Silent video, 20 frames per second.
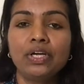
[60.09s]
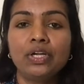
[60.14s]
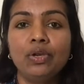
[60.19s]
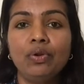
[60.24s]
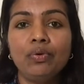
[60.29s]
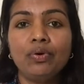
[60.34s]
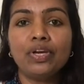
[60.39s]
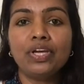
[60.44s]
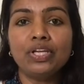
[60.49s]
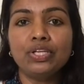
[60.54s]

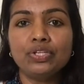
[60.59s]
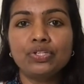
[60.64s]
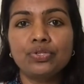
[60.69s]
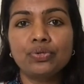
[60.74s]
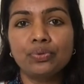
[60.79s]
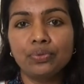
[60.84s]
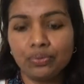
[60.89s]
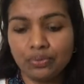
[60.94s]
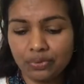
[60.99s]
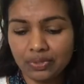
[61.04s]
Look
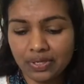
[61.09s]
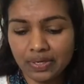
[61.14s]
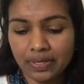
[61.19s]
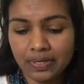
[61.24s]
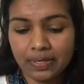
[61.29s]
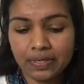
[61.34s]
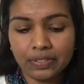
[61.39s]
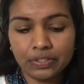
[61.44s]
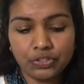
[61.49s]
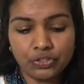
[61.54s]
into
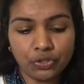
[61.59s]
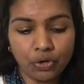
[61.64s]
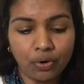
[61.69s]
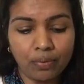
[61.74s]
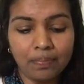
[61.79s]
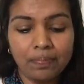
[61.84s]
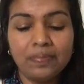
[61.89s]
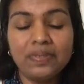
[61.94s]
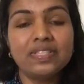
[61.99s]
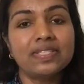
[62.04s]
the
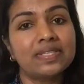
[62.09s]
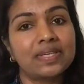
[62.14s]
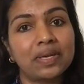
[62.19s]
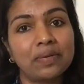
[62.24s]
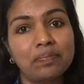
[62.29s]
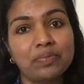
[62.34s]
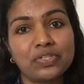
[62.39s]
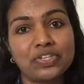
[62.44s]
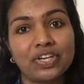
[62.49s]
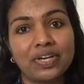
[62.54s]
job
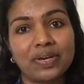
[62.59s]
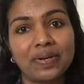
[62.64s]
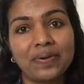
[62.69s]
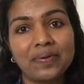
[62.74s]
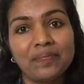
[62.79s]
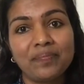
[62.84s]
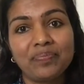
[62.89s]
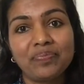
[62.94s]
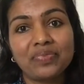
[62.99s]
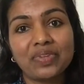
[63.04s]
description.
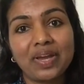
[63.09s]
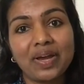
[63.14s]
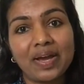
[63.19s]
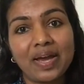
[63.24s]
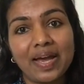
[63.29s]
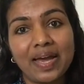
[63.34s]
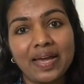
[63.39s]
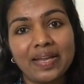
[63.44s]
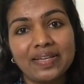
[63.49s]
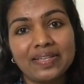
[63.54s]
Yeah,
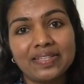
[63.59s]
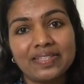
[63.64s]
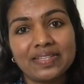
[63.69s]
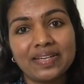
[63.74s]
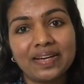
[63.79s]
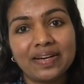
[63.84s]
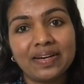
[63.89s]
and